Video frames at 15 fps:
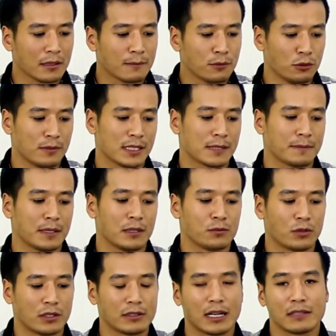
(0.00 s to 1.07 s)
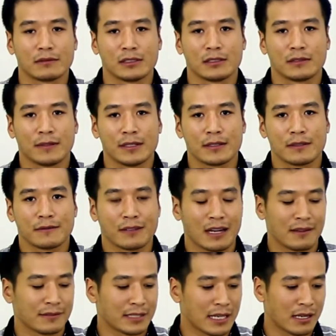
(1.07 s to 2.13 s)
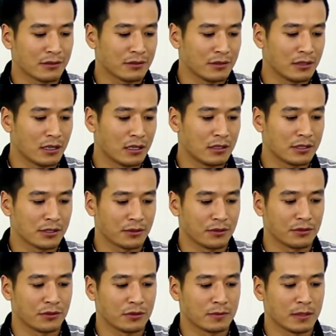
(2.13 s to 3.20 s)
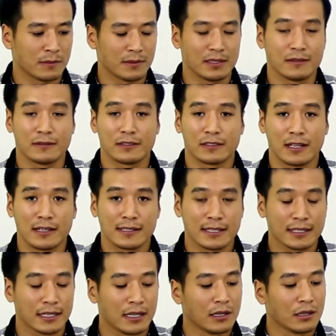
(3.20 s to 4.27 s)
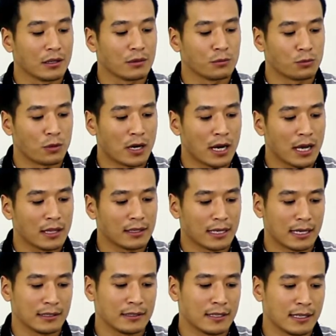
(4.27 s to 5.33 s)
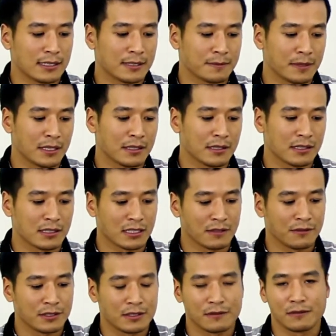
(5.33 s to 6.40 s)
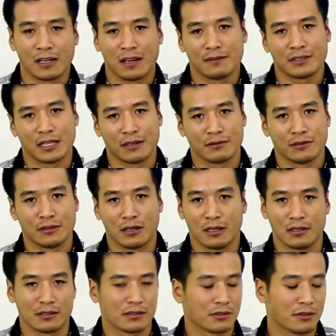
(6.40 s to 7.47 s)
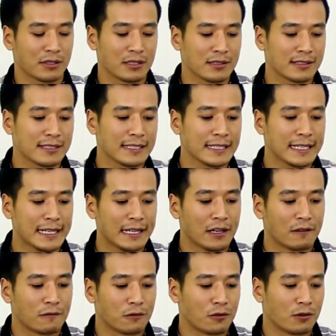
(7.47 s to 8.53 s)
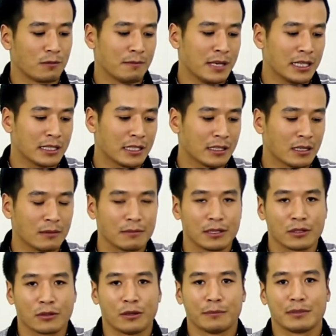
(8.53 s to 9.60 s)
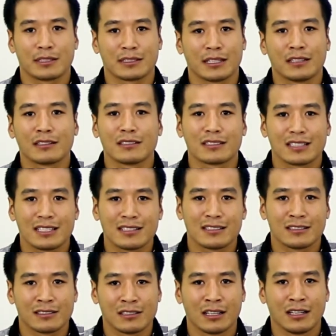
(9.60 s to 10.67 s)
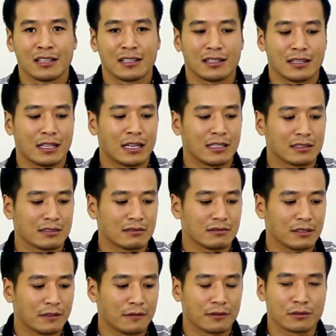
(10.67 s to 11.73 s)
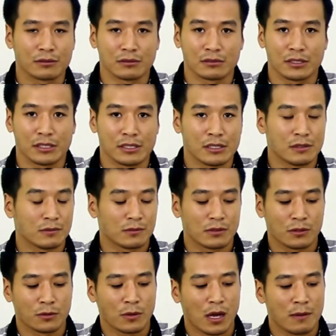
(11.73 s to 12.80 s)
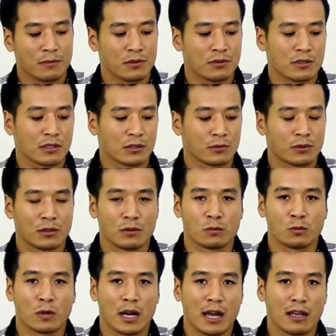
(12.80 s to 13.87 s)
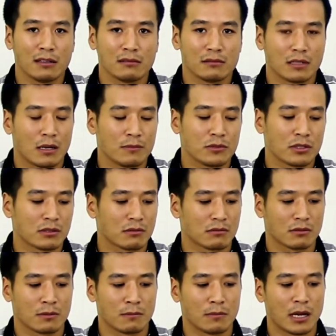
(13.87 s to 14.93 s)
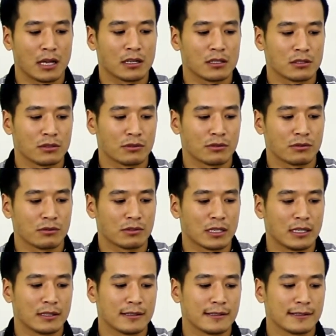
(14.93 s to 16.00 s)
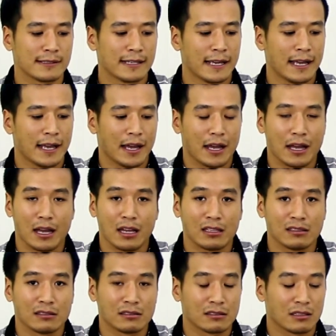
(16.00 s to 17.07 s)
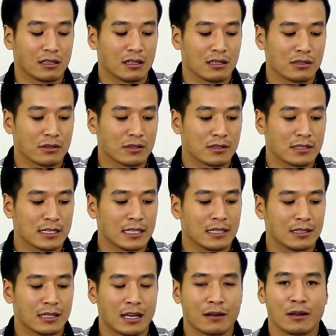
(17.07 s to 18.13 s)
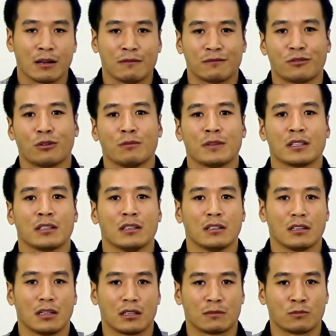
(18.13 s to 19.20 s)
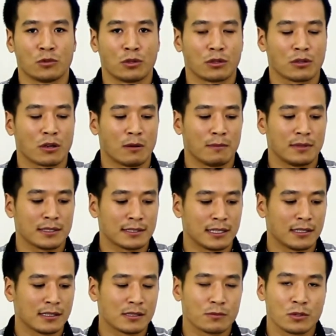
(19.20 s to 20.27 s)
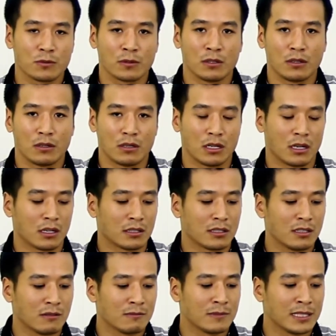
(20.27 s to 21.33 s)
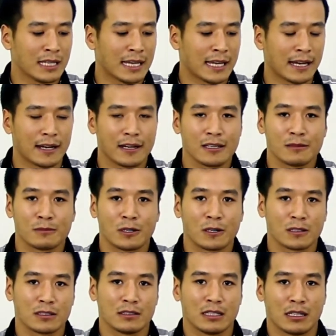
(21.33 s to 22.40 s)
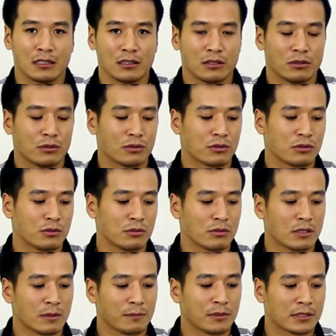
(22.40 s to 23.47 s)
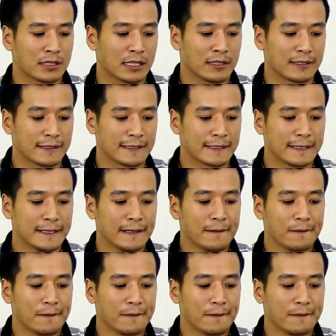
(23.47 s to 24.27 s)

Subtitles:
Puma spent $125,000 on newspaper advertising, while Adidas spent $75,000. So you can see, for making up a complex sentence isn't that difficult here. So I'm using the word while, I'm just combining those 2 sentences, and as you can see, now I'm forming a more complex sentence, which will give me a higher mark than those 2 simple sentences.